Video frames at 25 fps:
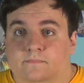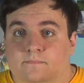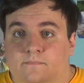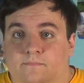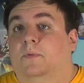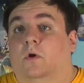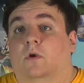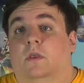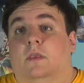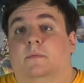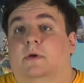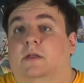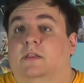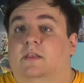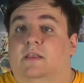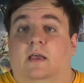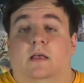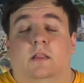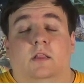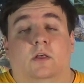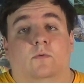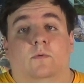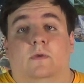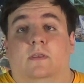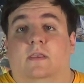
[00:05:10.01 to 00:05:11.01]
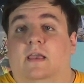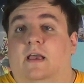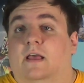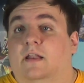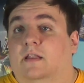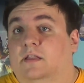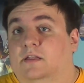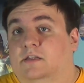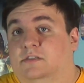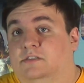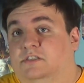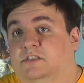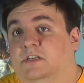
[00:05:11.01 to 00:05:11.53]
Pokemon Yellow, we got
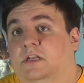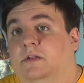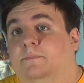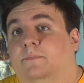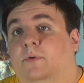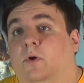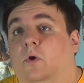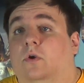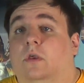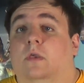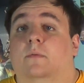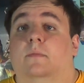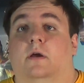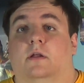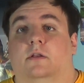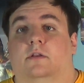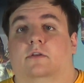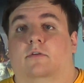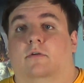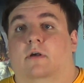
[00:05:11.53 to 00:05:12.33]
legit Pokemon